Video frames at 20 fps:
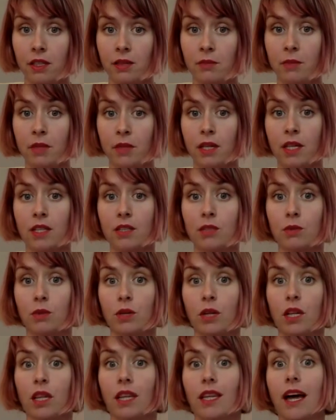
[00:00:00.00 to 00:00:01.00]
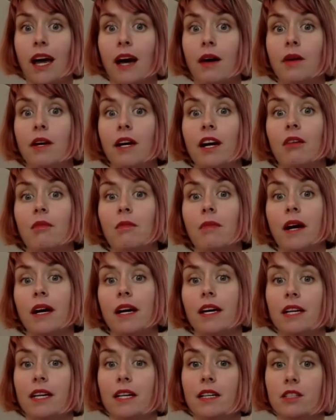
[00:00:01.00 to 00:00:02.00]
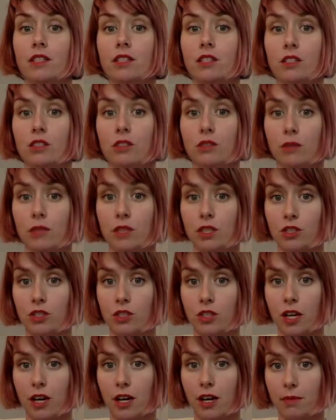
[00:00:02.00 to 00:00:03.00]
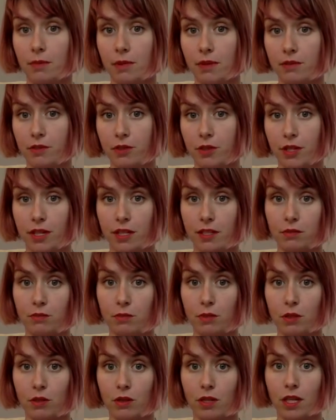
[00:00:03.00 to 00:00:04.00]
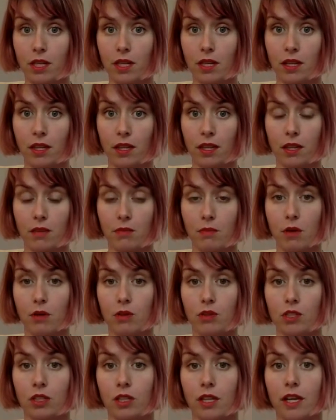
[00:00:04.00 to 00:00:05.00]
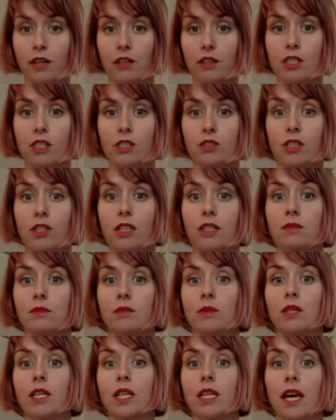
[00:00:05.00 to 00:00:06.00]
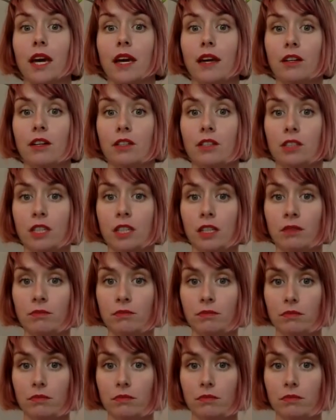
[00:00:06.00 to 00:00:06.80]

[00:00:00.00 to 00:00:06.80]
because we're allowing our body to do its job of transmuting the emotional energy, transmuting the energy.